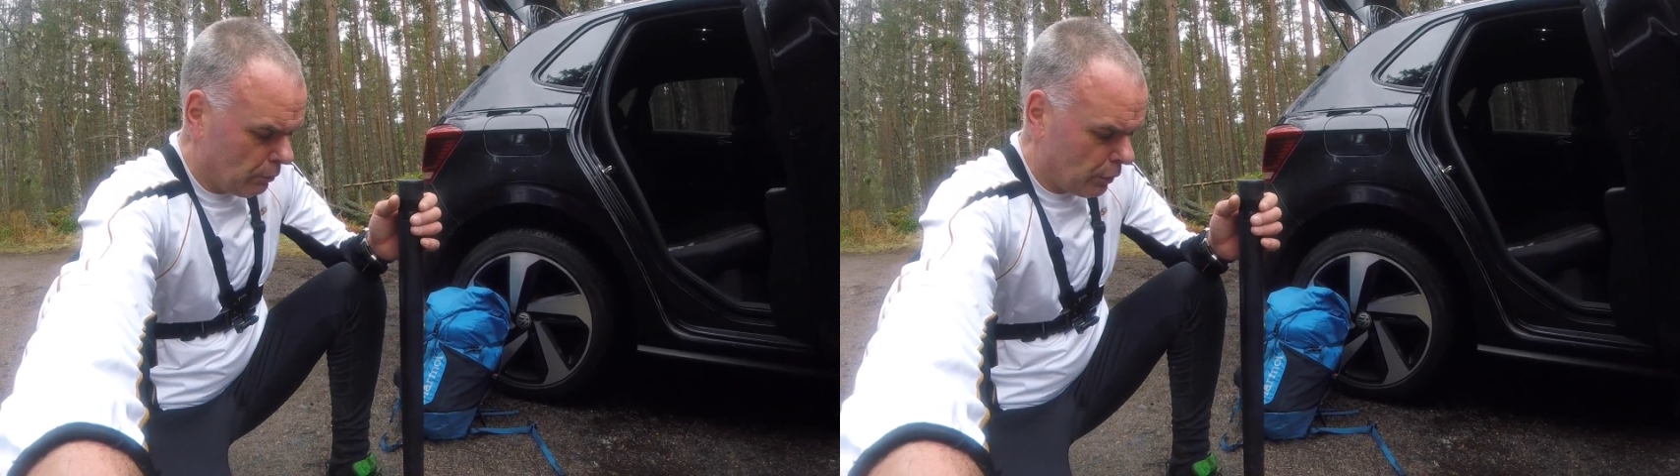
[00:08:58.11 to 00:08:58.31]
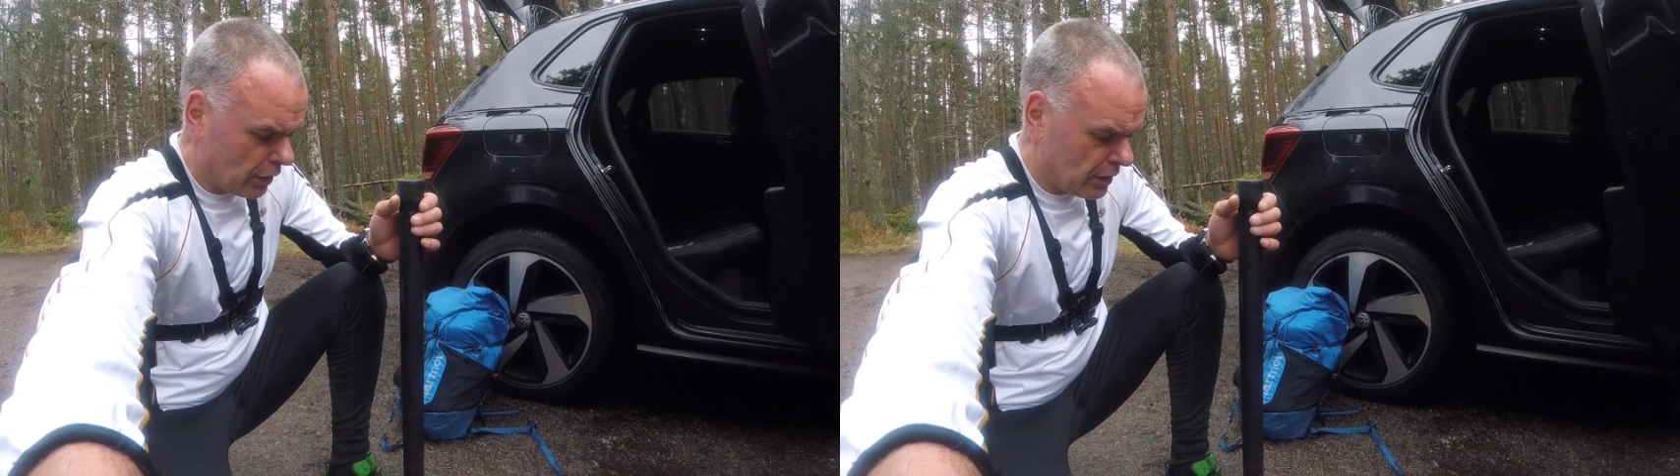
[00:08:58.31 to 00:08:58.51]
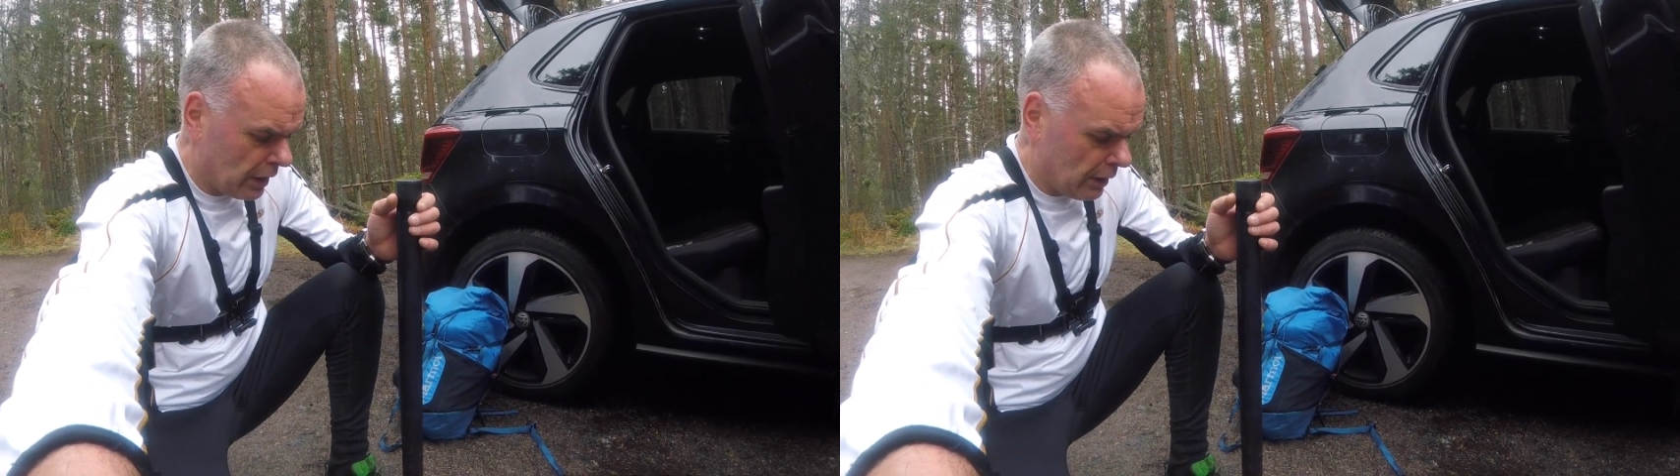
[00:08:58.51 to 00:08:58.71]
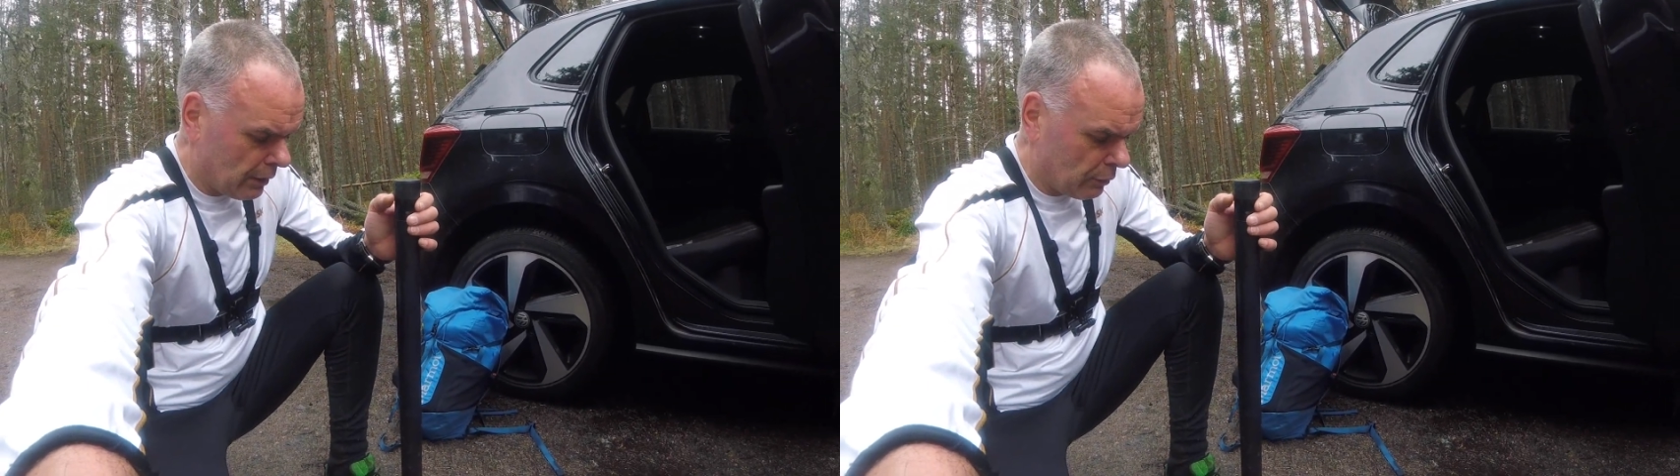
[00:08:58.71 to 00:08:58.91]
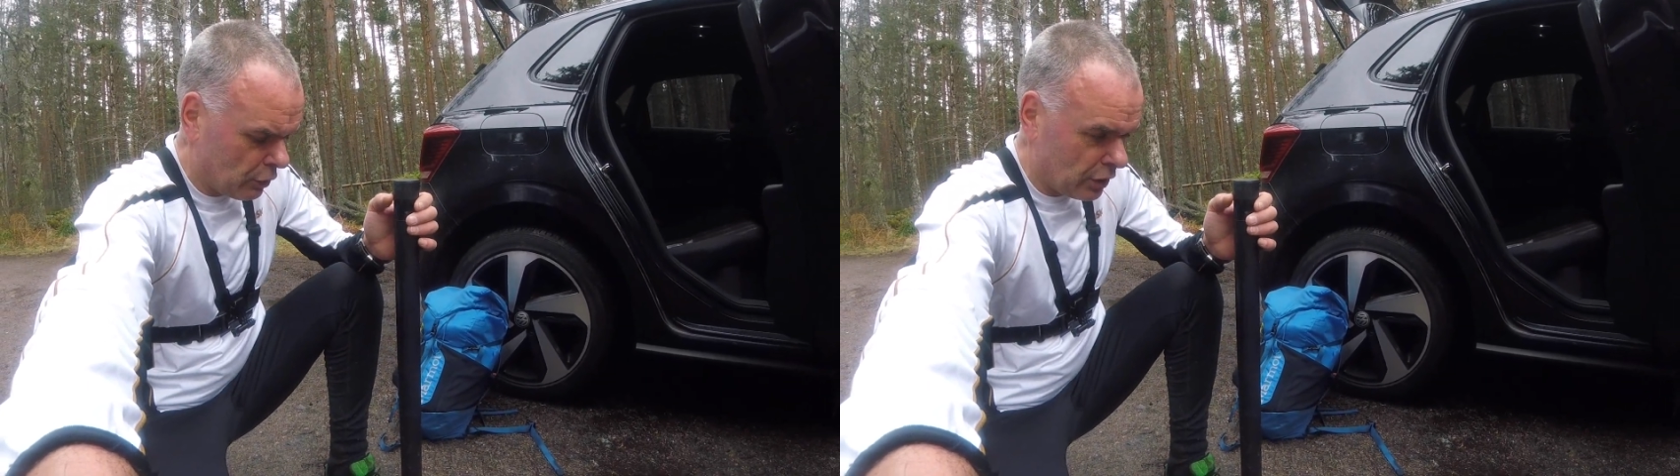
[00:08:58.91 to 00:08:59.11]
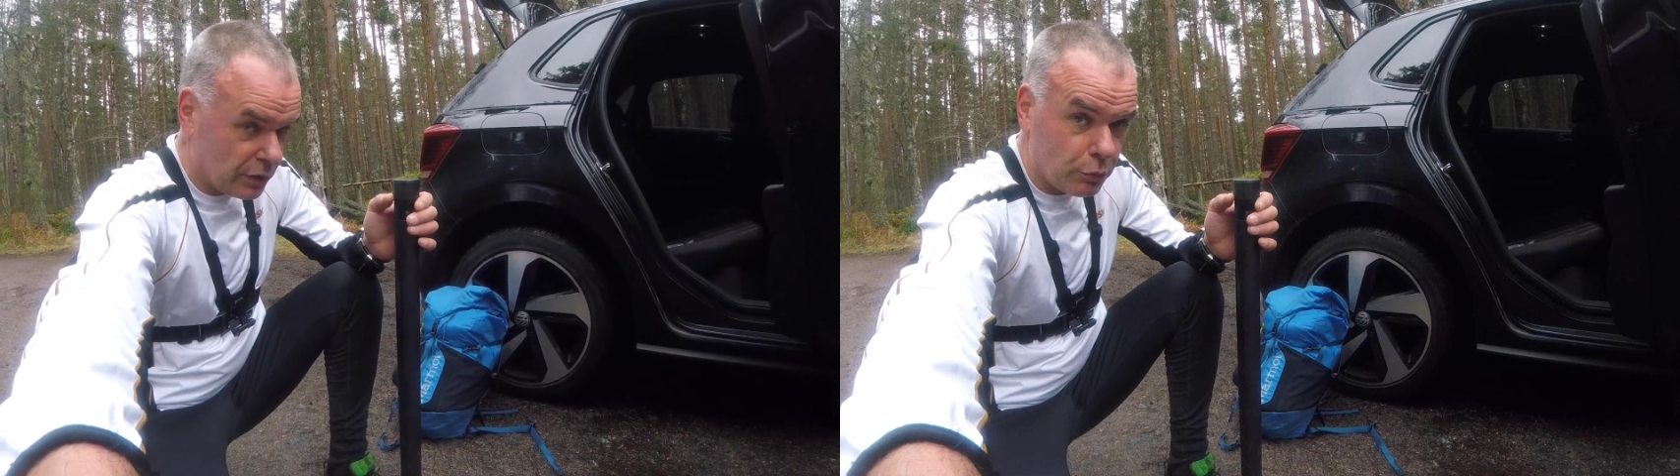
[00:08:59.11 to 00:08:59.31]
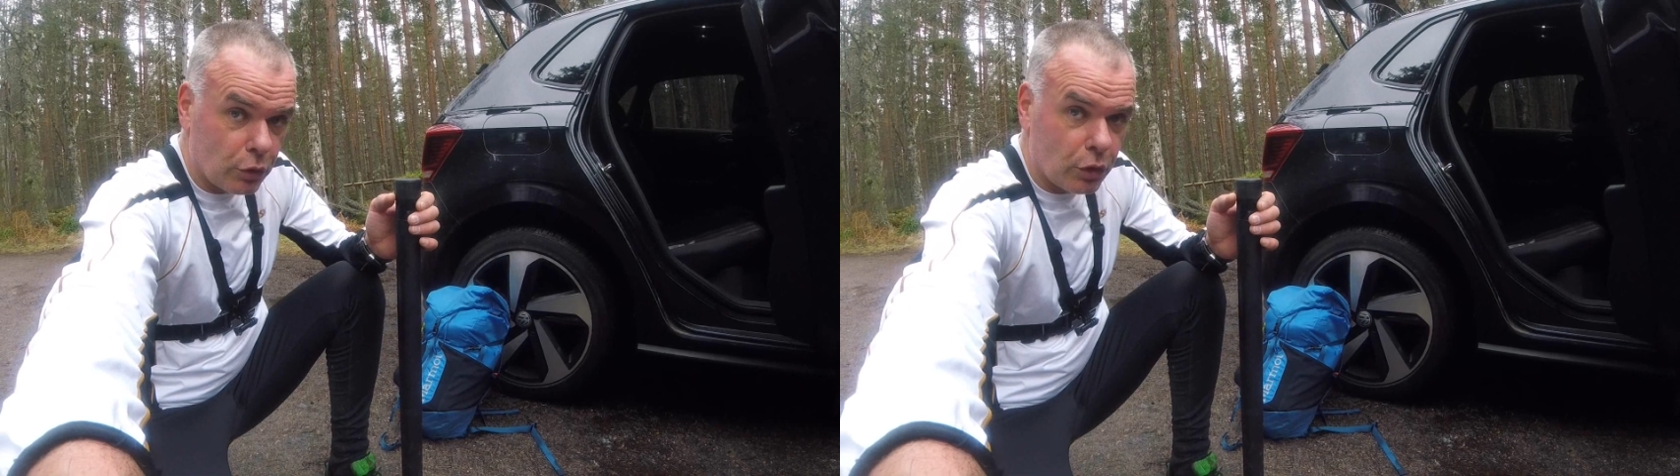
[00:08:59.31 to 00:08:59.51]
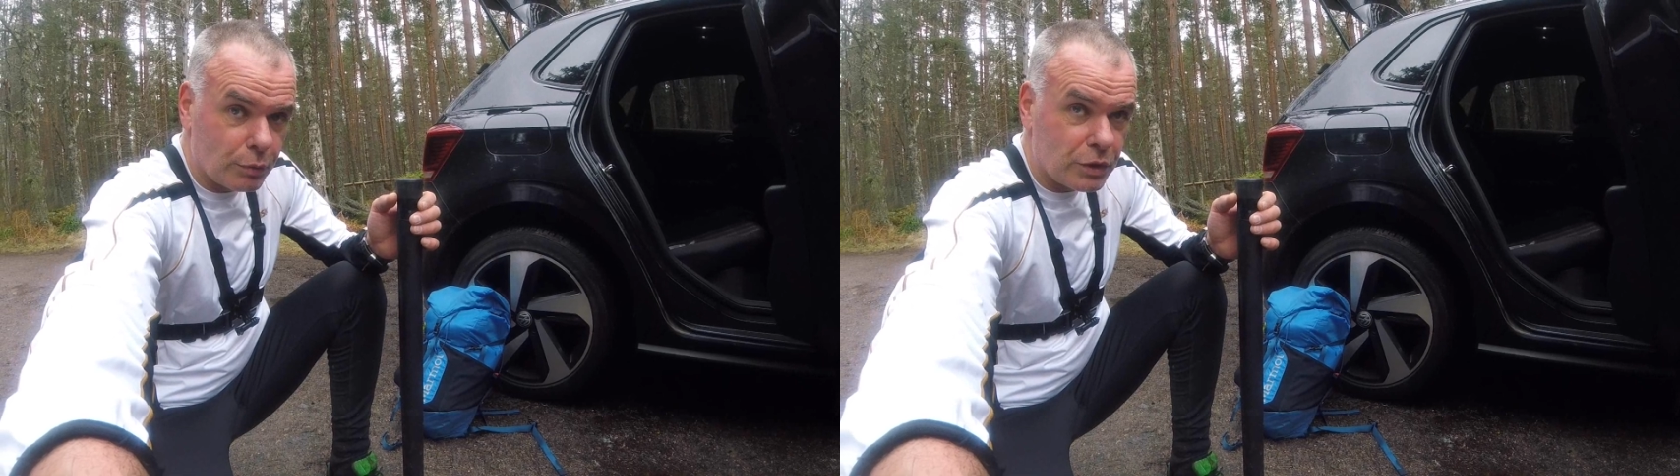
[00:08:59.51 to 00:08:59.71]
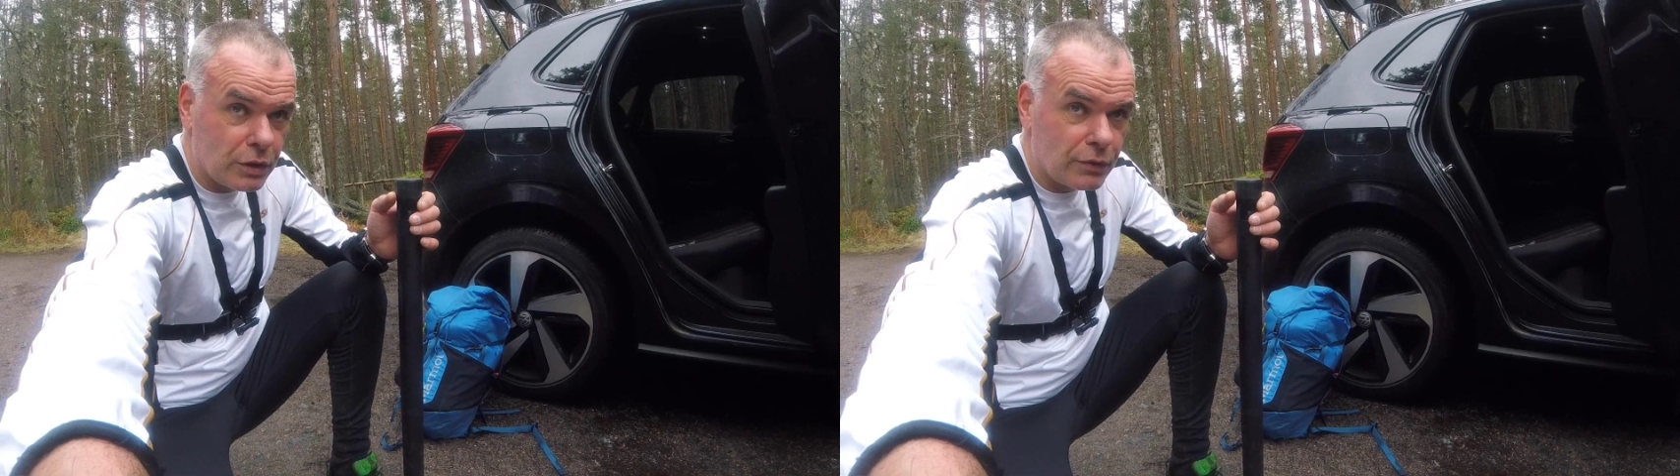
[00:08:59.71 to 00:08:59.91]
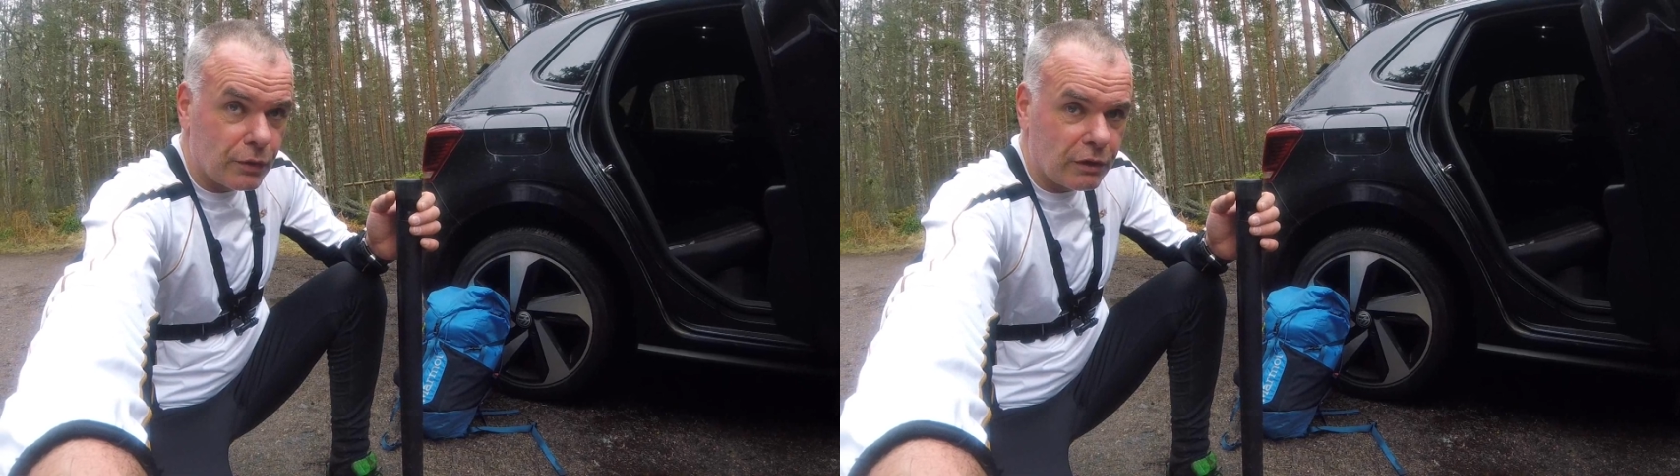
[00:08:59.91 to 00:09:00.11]
But I'm going to explore
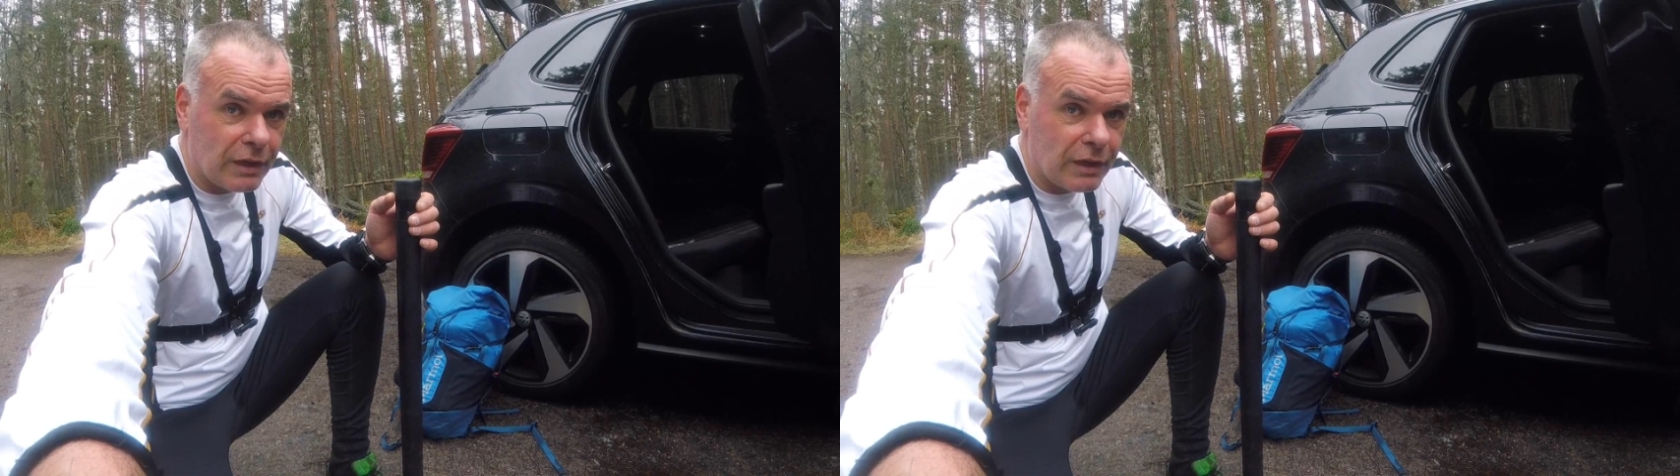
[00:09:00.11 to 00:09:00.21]
options for a